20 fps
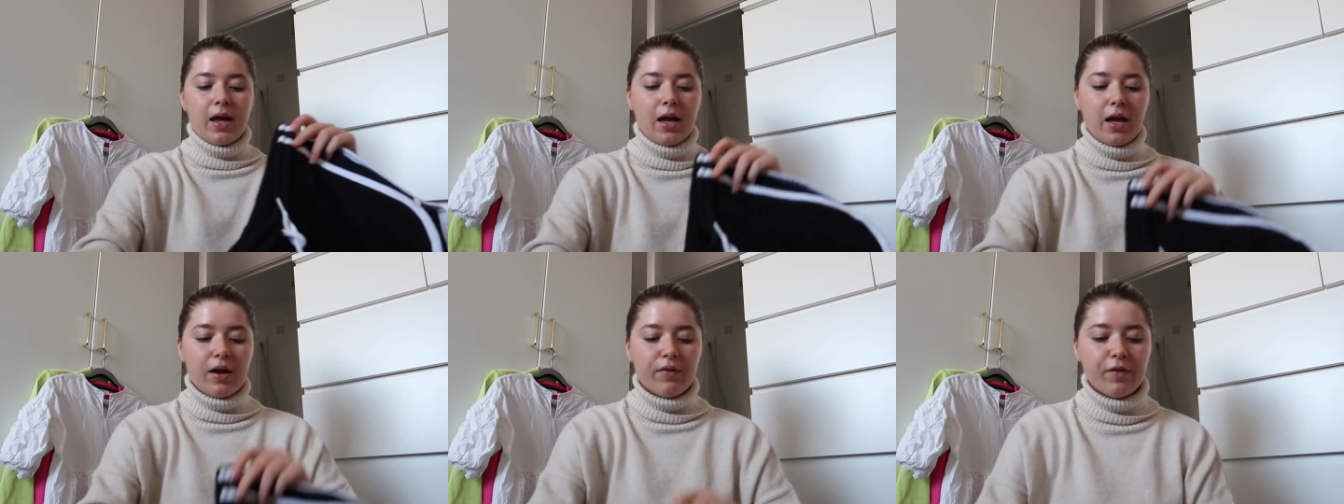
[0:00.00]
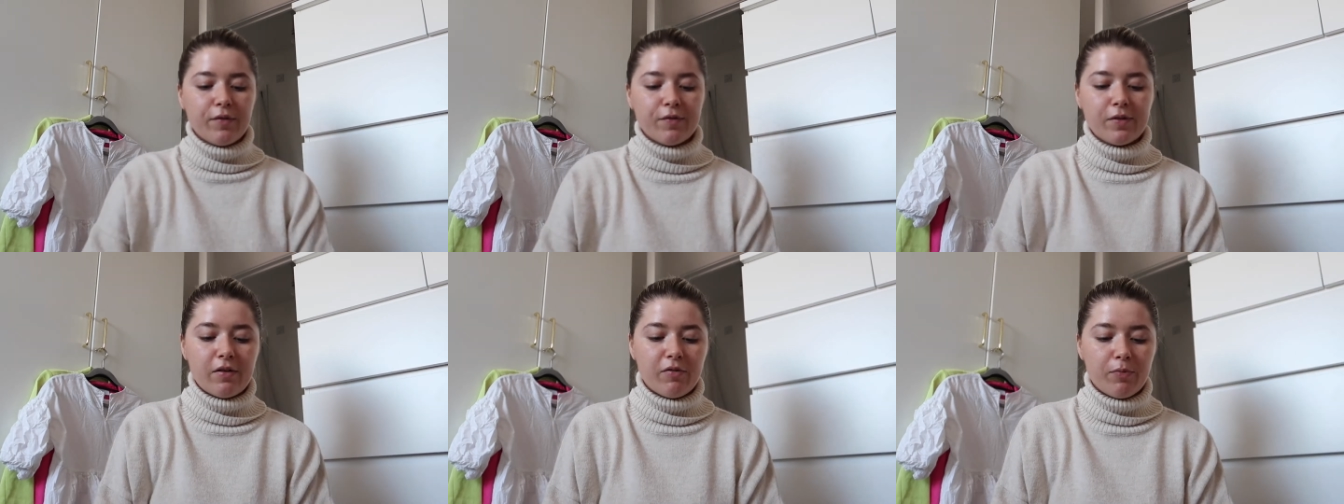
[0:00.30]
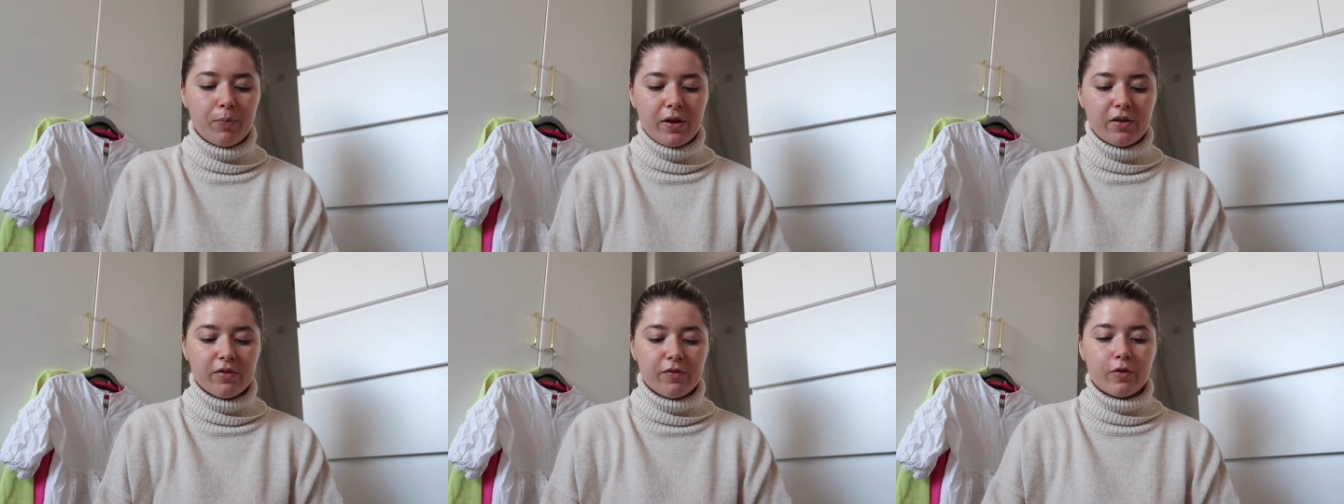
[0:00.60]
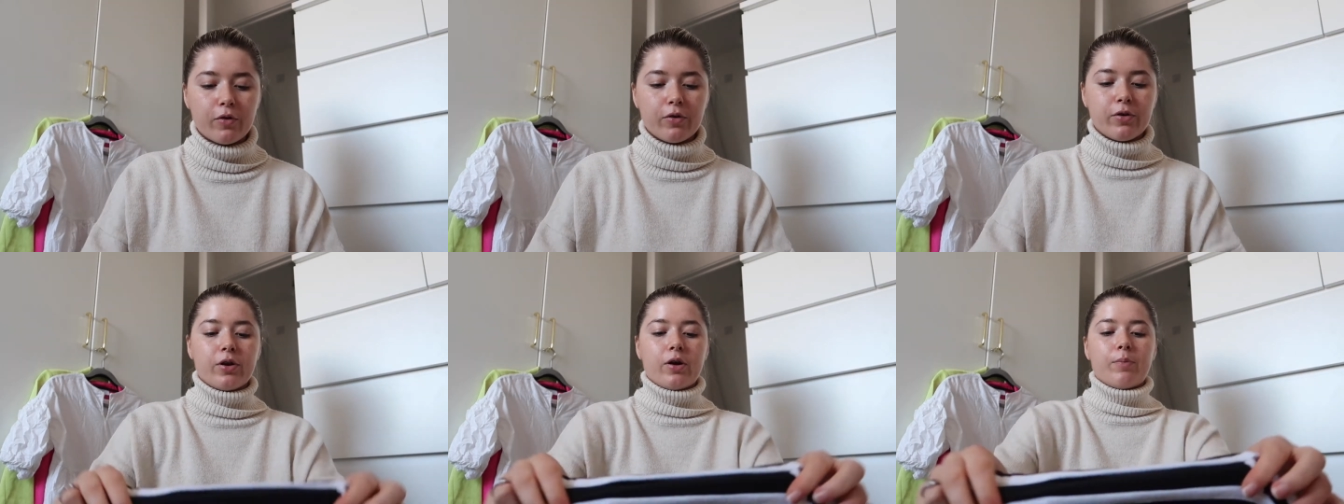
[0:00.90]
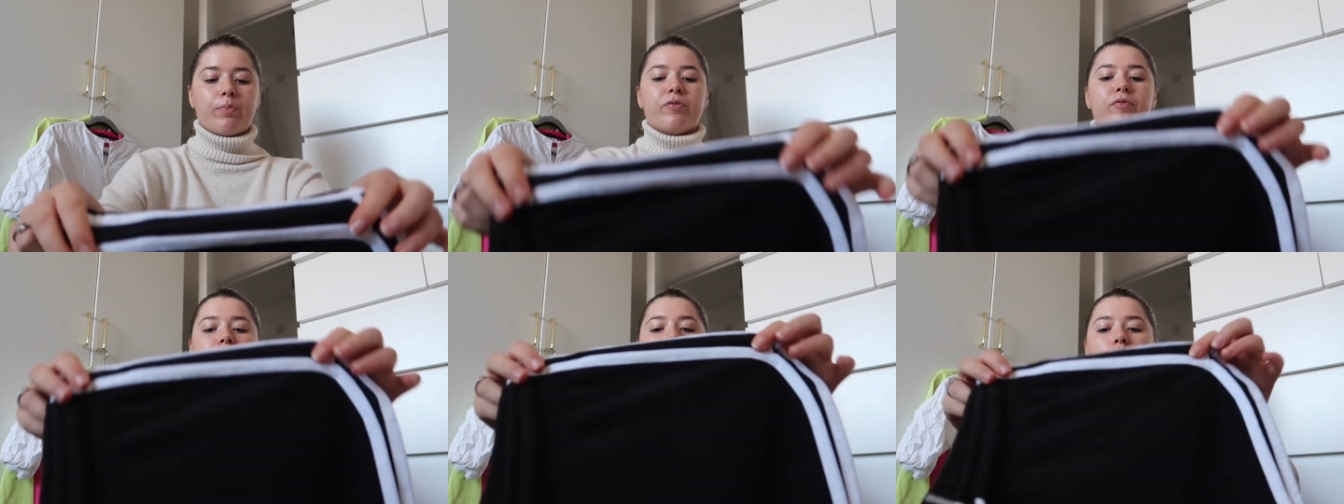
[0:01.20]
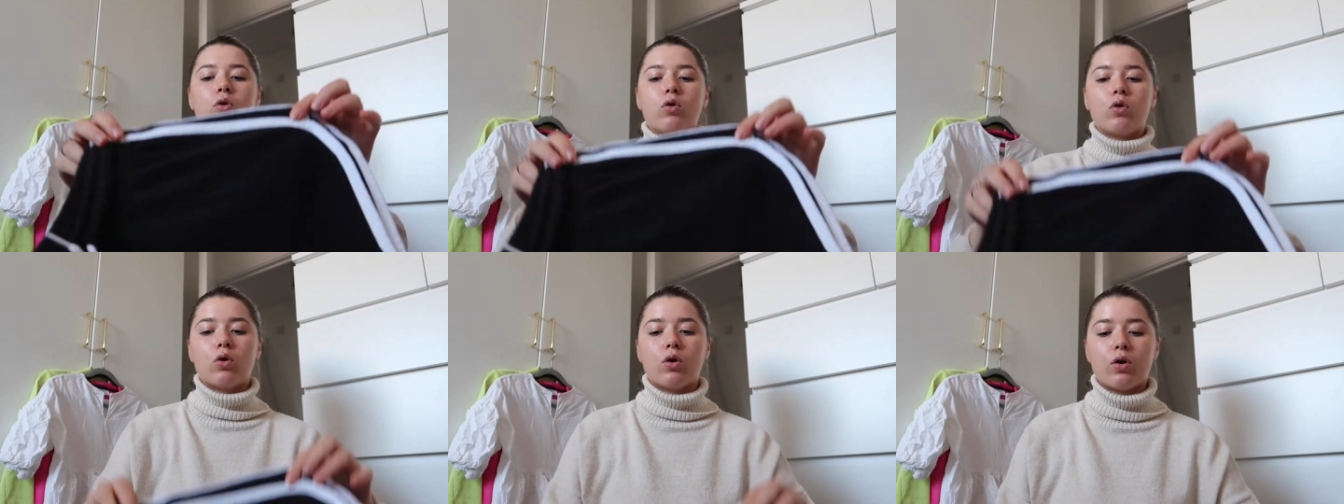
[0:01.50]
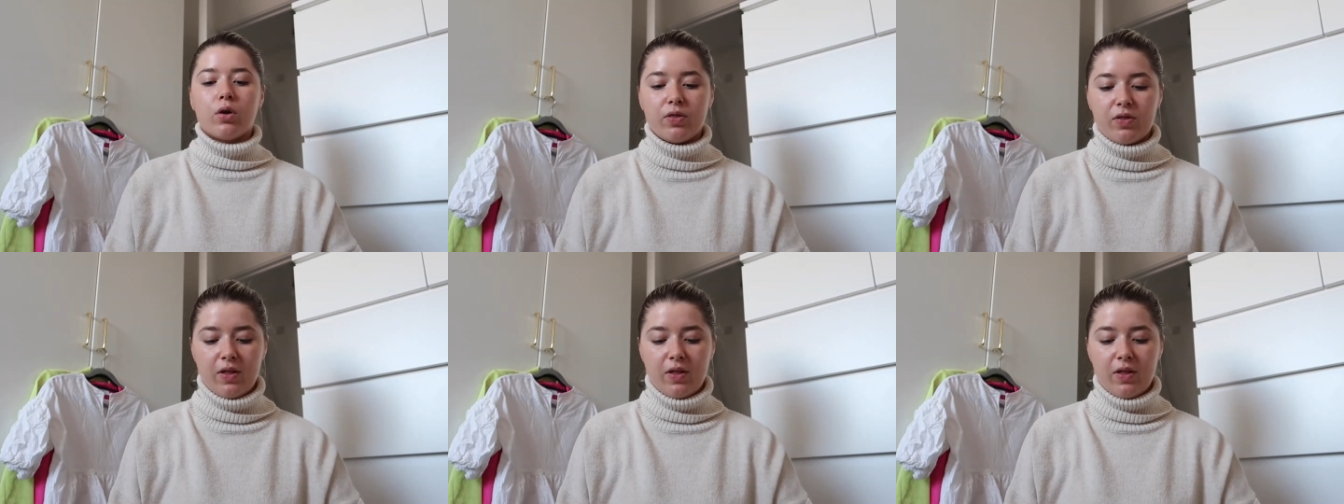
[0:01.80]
If you've never been to Florida before,